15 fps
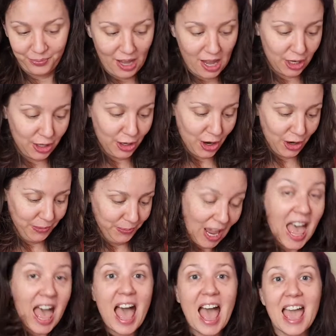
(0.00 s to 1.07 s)
I don't know.
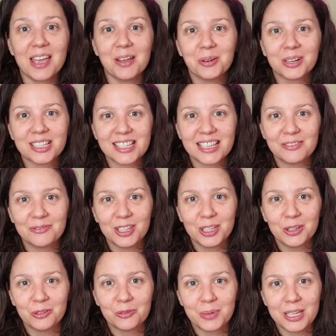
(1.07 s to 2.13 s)
Hey, want to see a
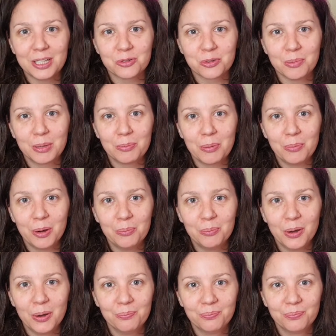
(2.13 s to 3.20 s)
video of me trimming my pom pom?